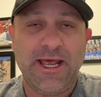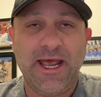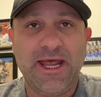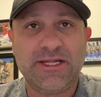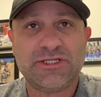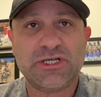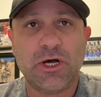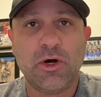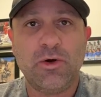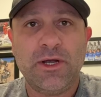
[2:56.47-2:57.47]
And
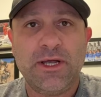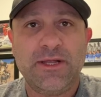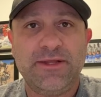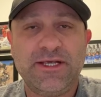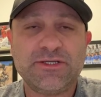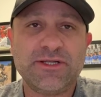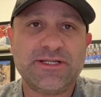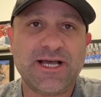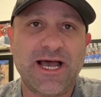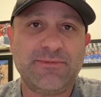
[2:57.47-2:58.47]
so these are the
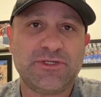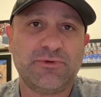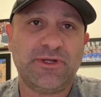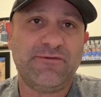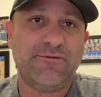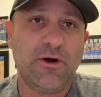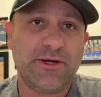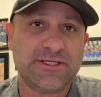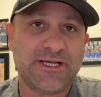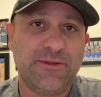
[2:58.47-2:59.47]
times to really
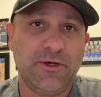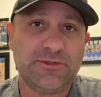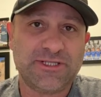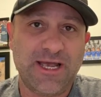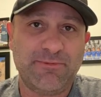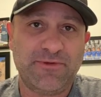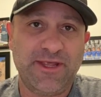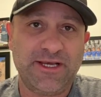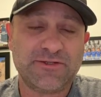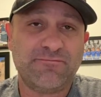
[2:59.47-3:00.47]
focus on those type of
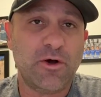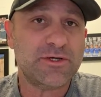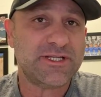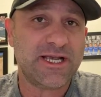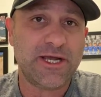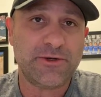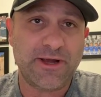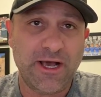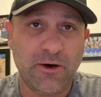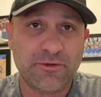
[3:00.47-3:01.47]
things, focusing on your
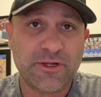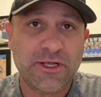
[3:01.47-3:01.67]
health.